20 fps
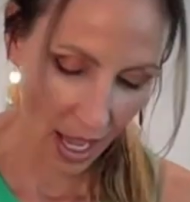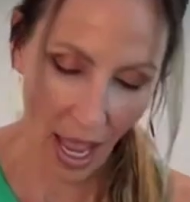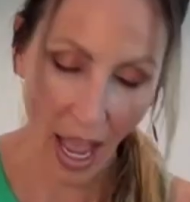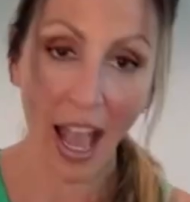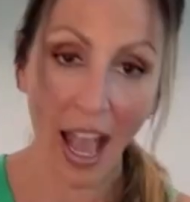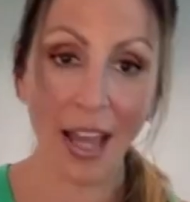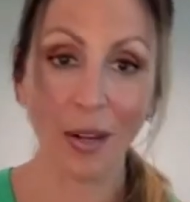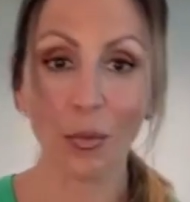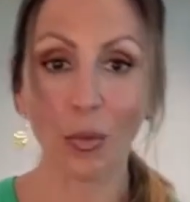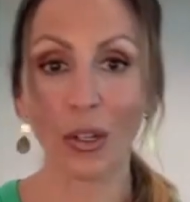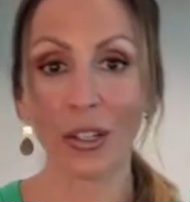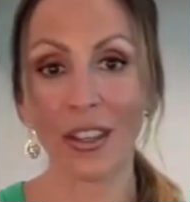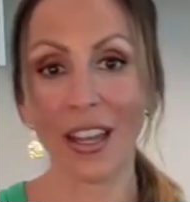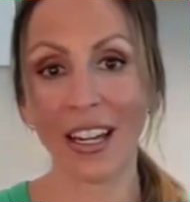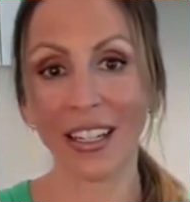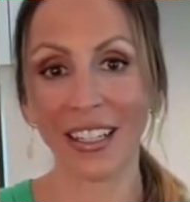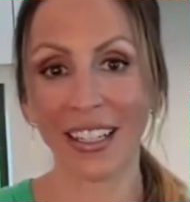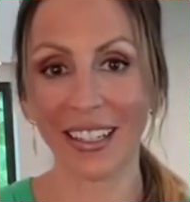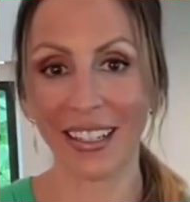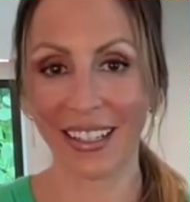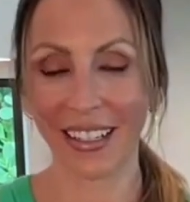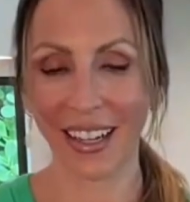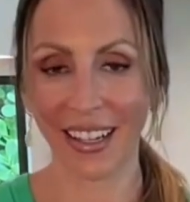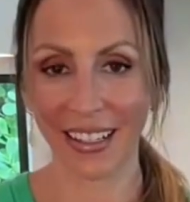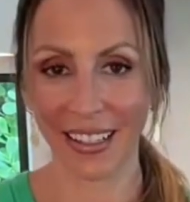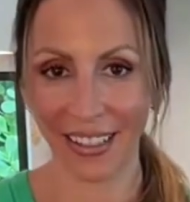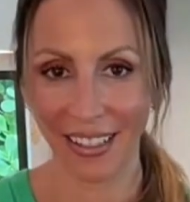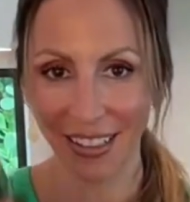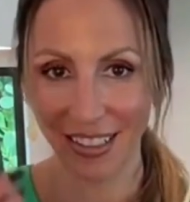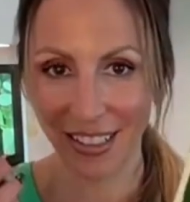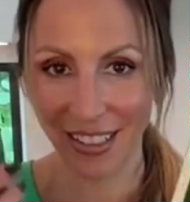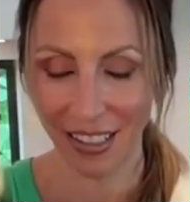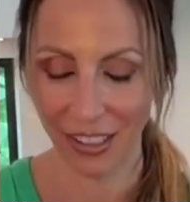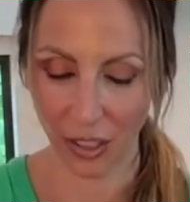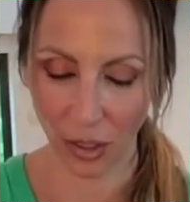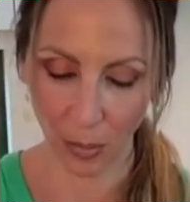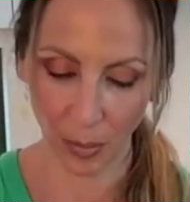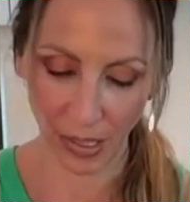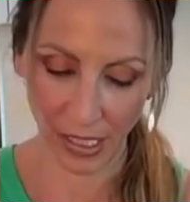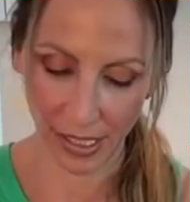And we're then gonna cut it into
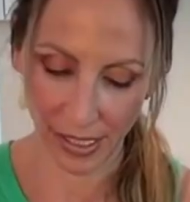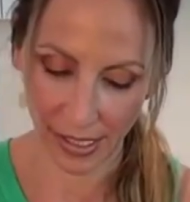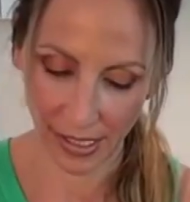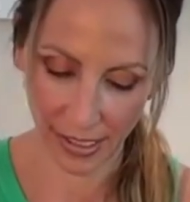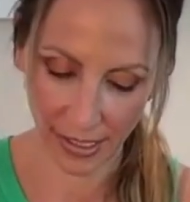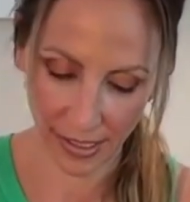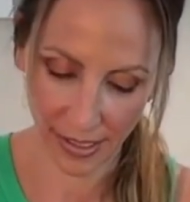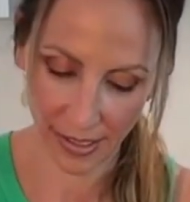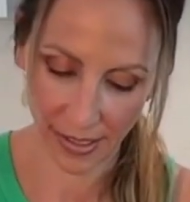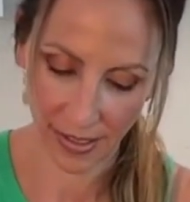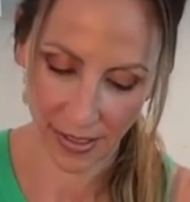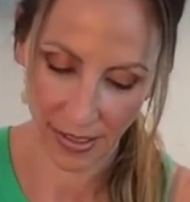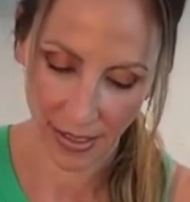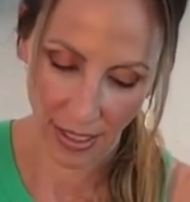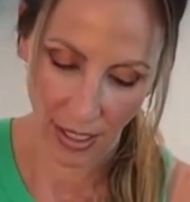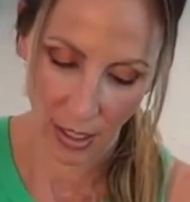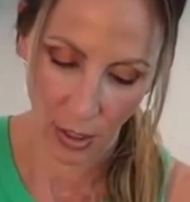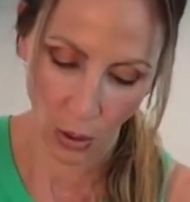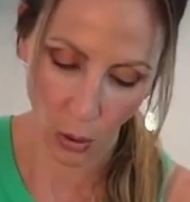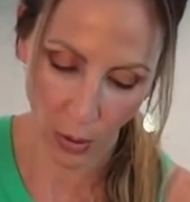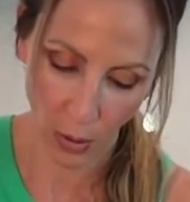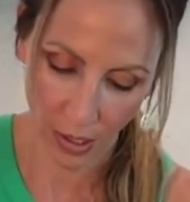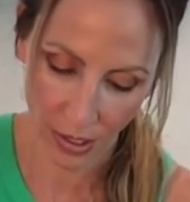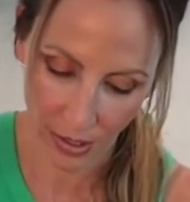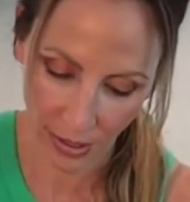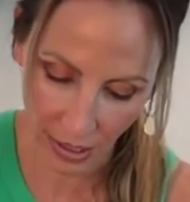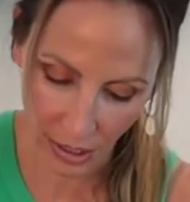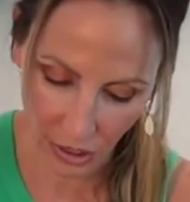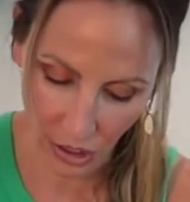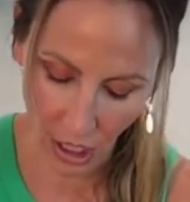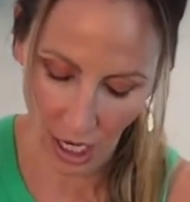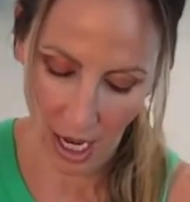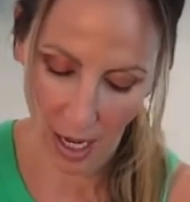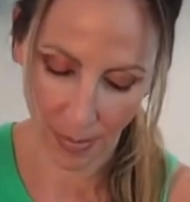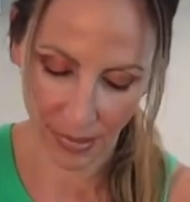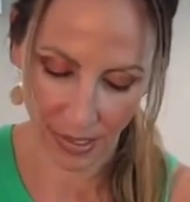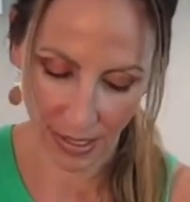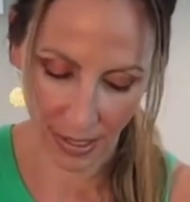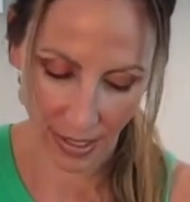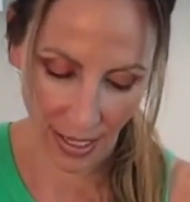little pieces, coarsely
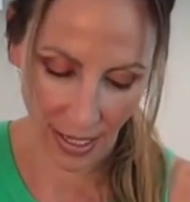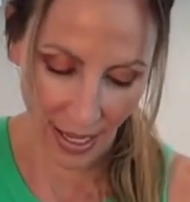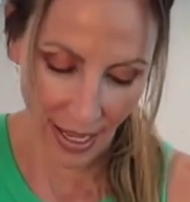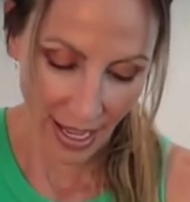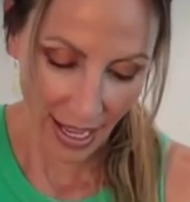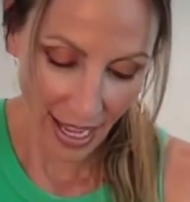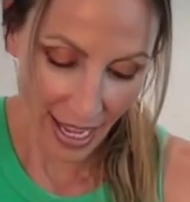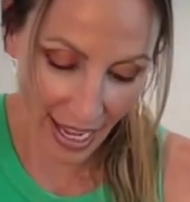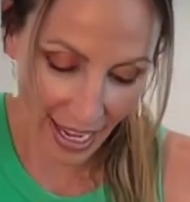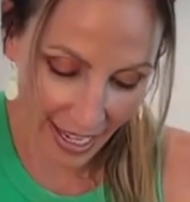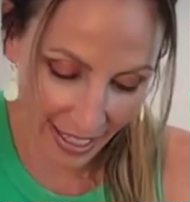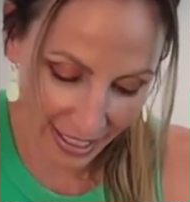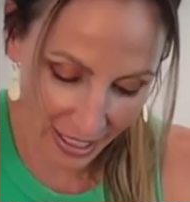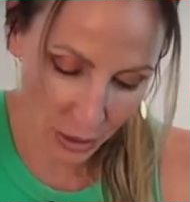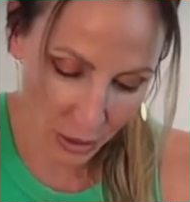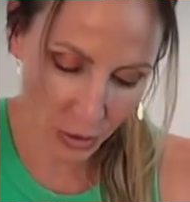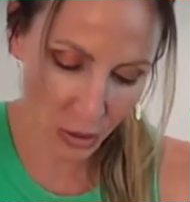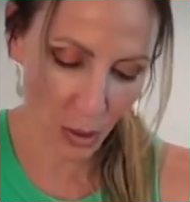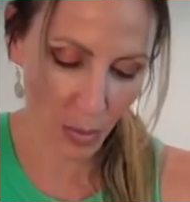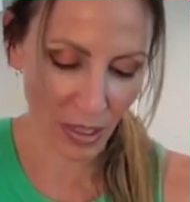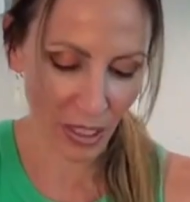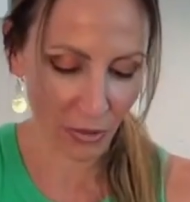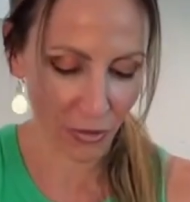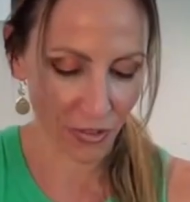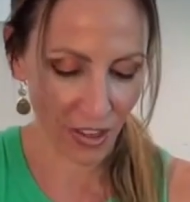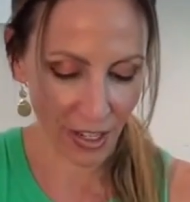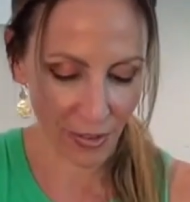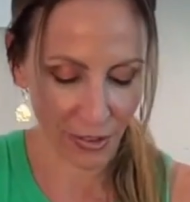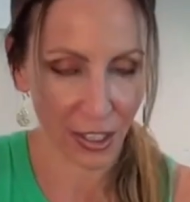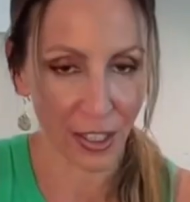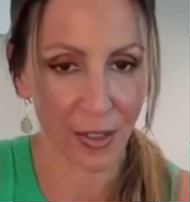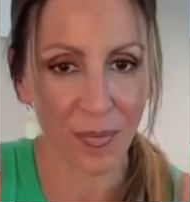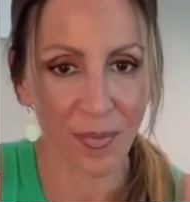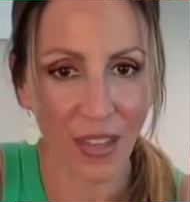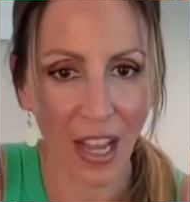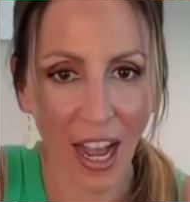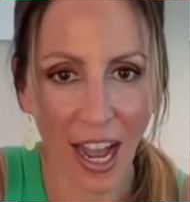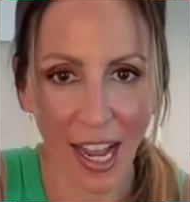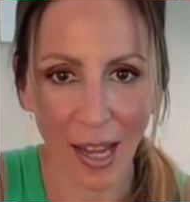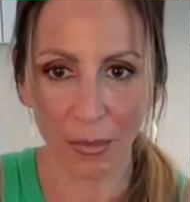chopped. Hey, can you do me a favor?
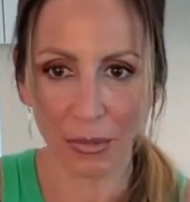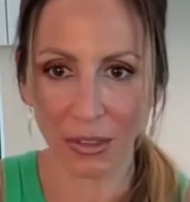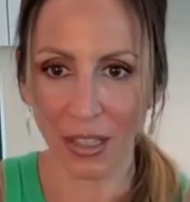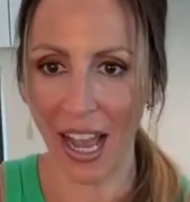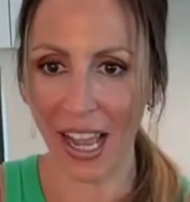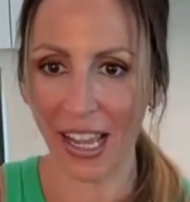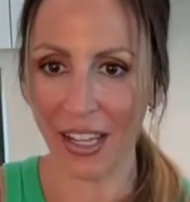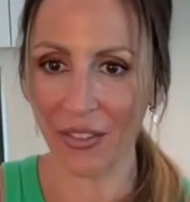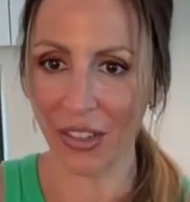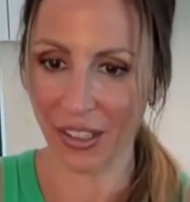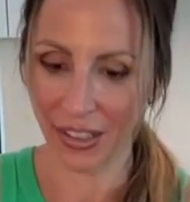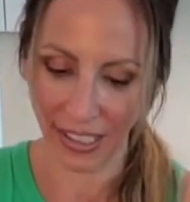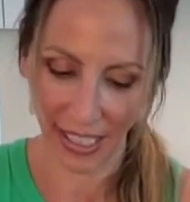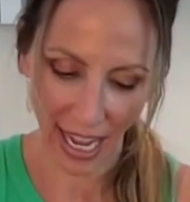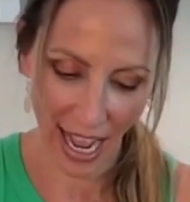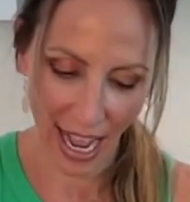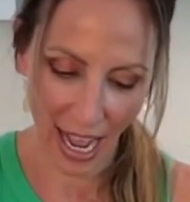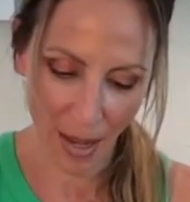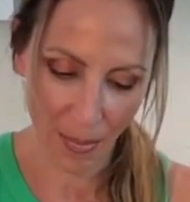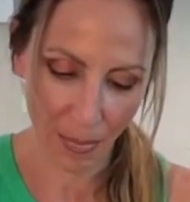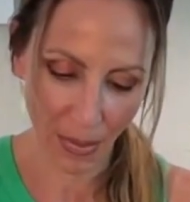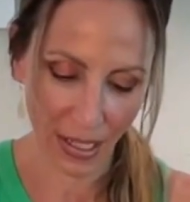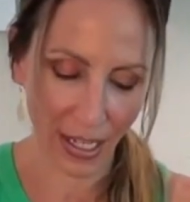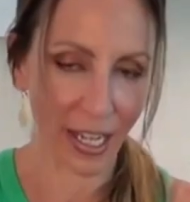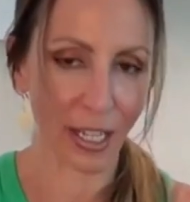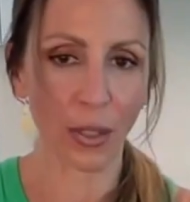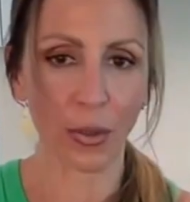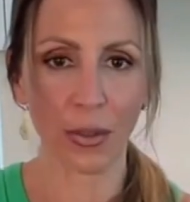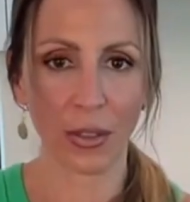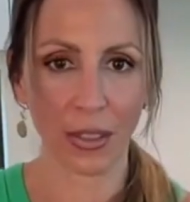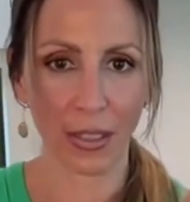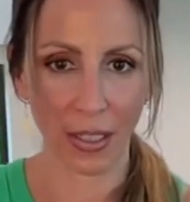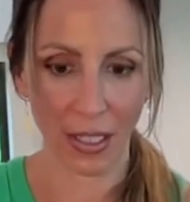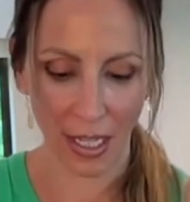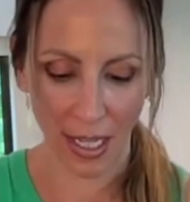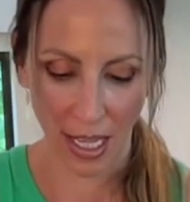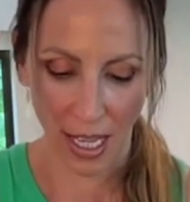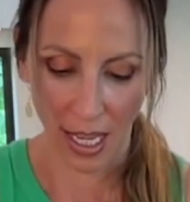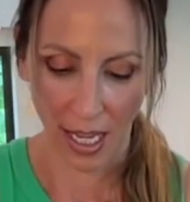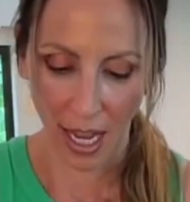I'm live on the app, and I
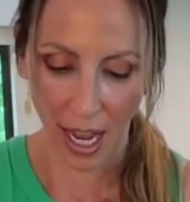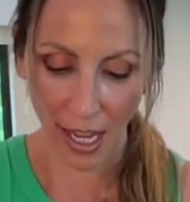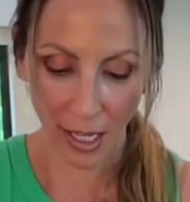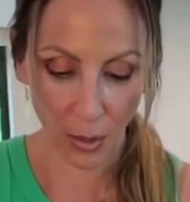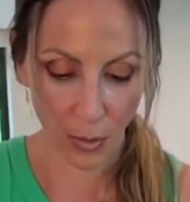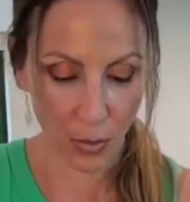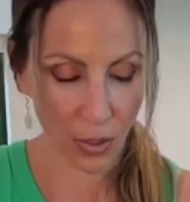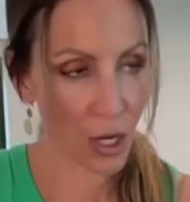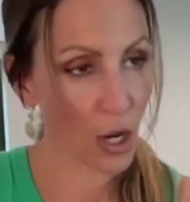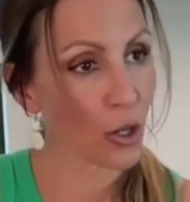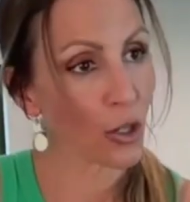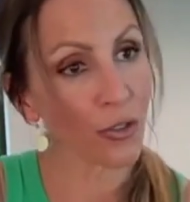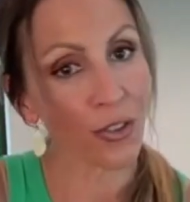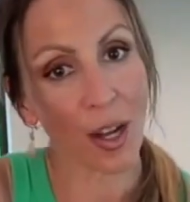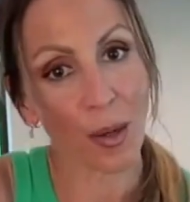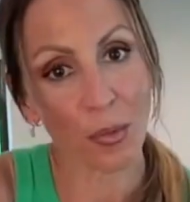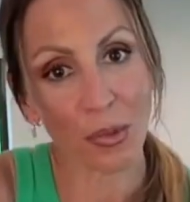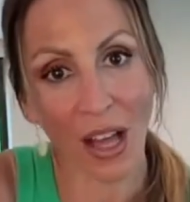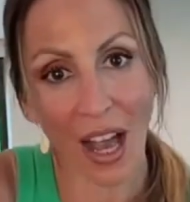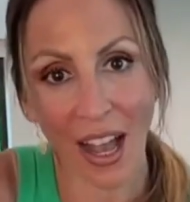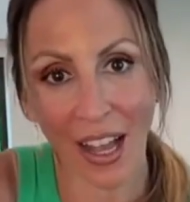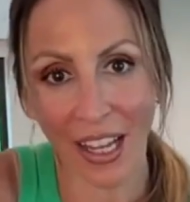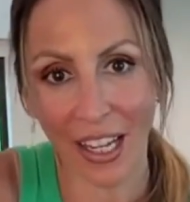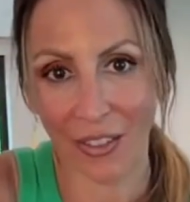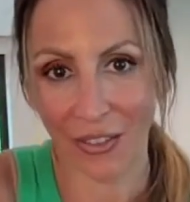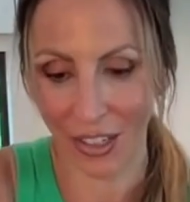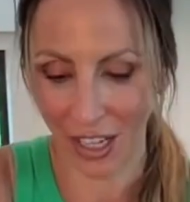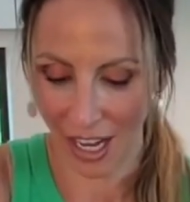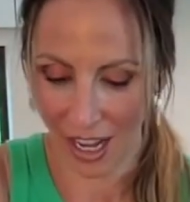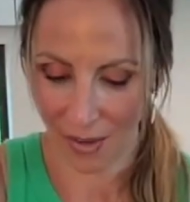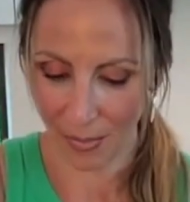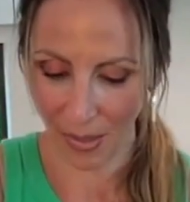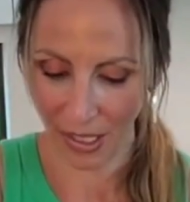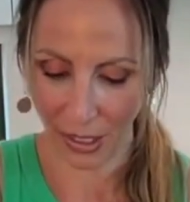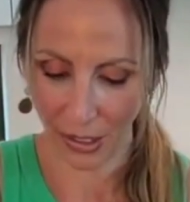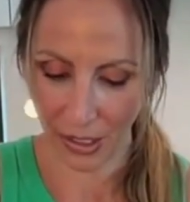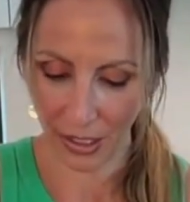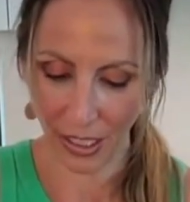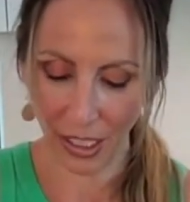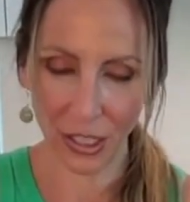don't know if I'm live, and I have my
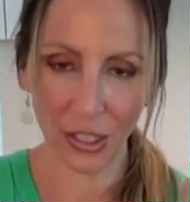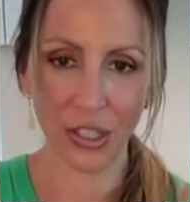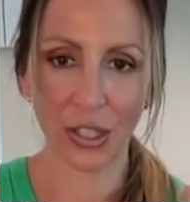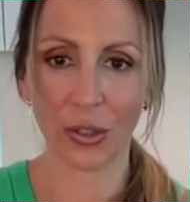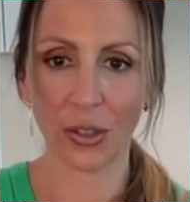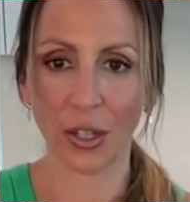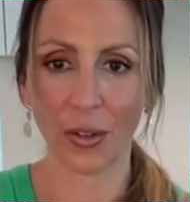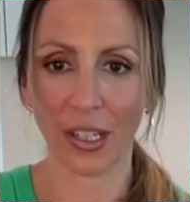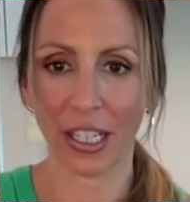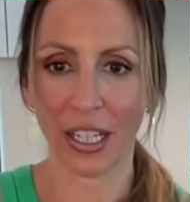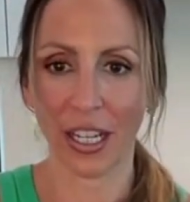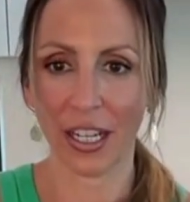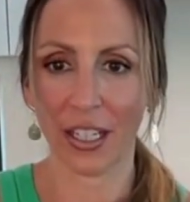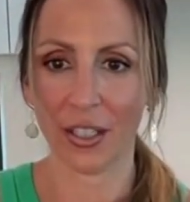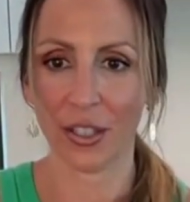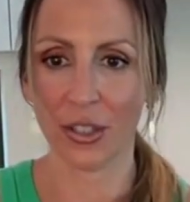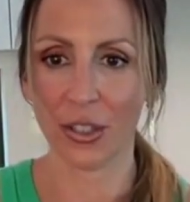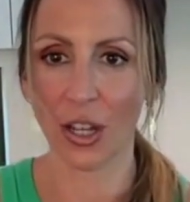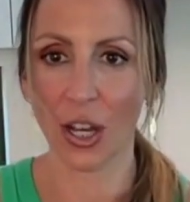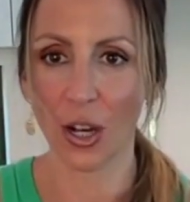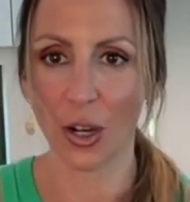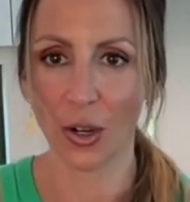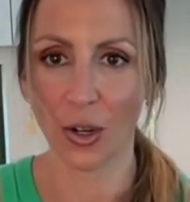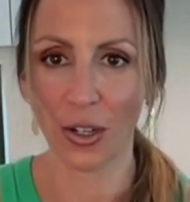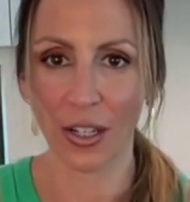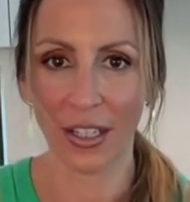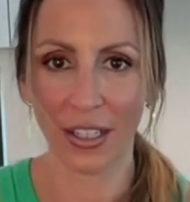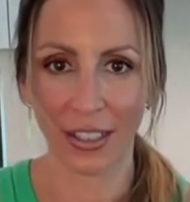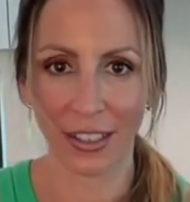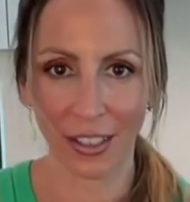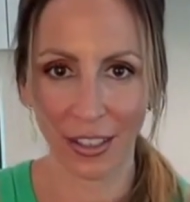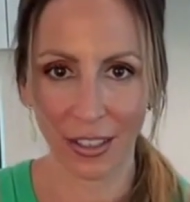cooking show going on. So